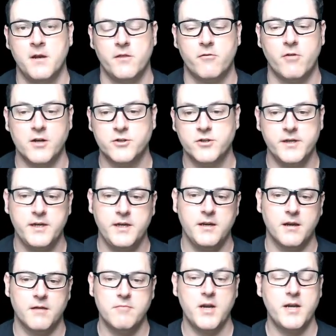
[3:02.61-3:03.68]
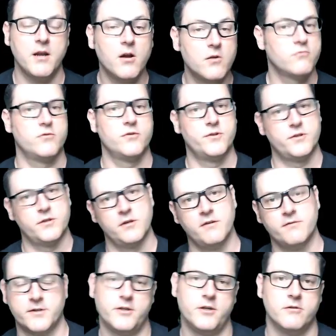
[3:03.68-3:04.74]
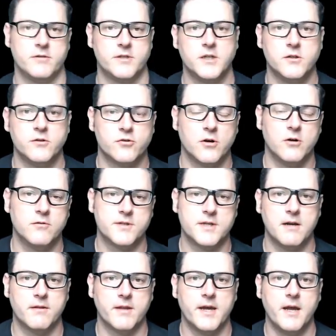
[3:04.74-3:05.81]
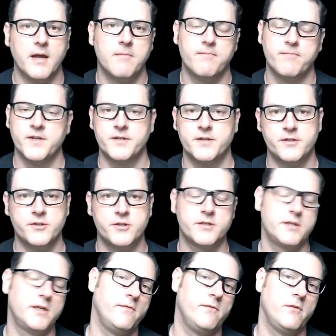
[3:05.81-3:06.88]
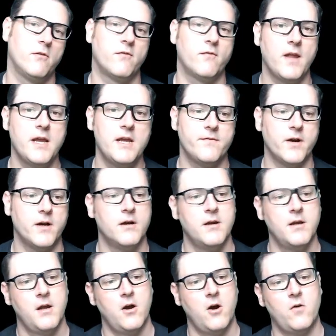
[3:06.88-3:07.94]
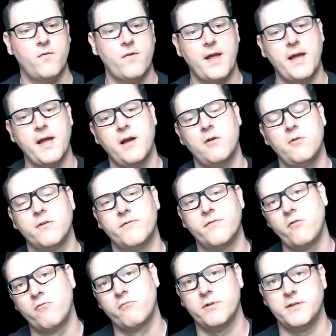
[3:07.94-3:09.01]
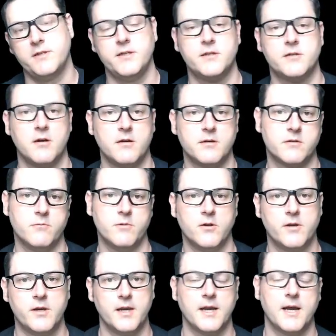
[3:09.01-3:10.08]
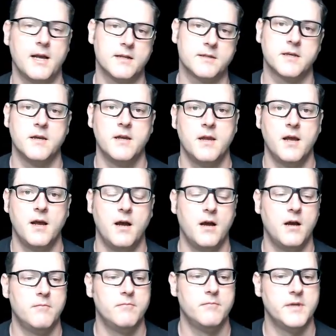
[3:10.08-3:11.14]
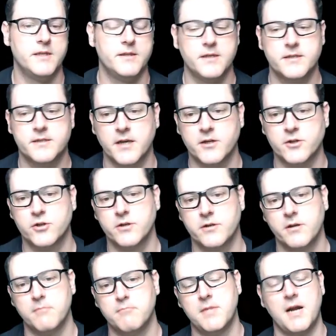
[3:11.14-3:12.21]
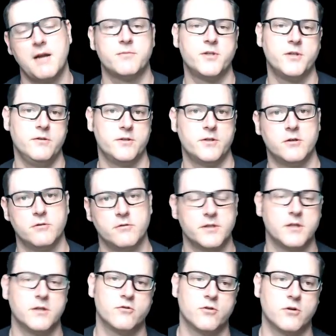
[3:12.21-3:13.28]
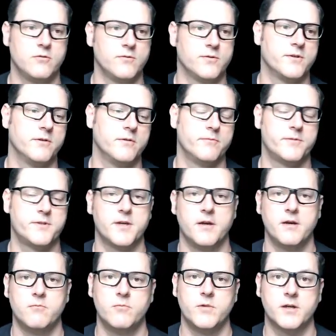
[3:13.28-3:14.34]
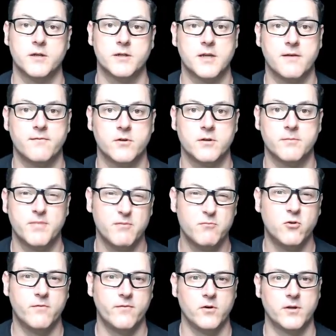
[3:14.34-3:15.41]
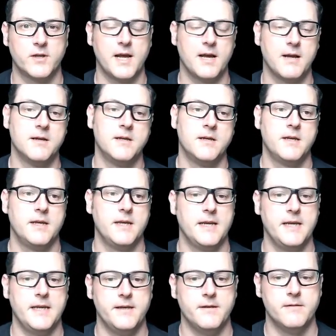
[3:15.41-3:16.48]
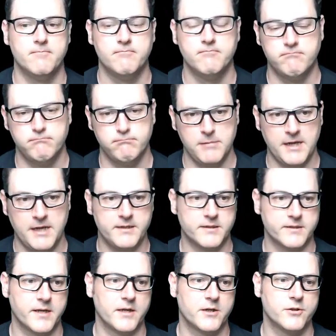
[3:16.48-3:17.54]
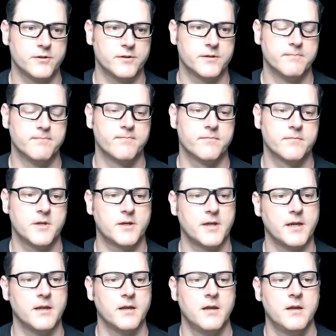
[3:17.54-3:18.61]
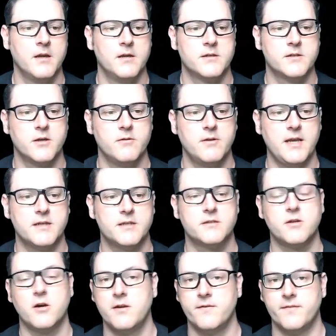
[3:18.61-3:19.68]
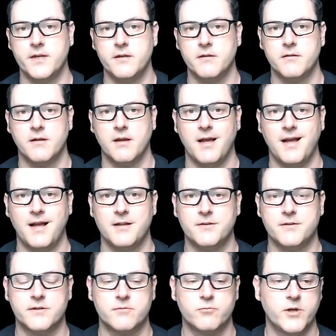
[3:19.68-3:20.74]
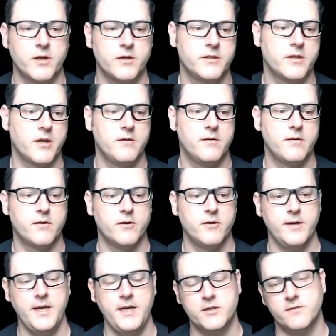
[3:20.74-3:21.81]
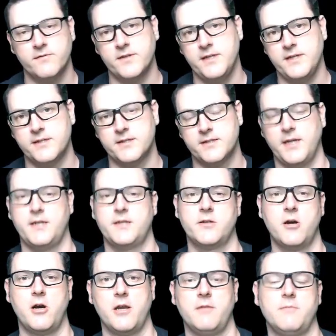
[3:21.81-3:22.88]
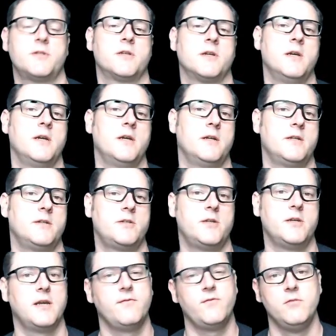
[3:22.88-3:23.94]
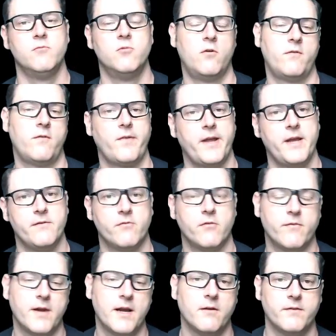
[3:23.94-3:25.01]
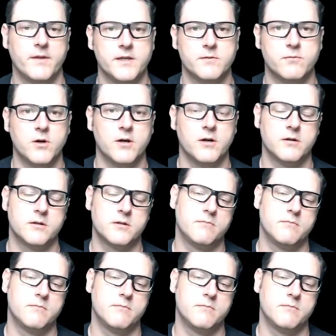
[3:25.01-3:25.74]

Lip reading: There are actually many hundreds of security controls out there. This is just to give you a flavour of how the vulnerability types that we're looking at in this section map to security controls that we're going to have a bit more of a look at in later sections. Okay, so let's dive in, and we're going to go through each of these 6 types to give you more of a flavour of how these work.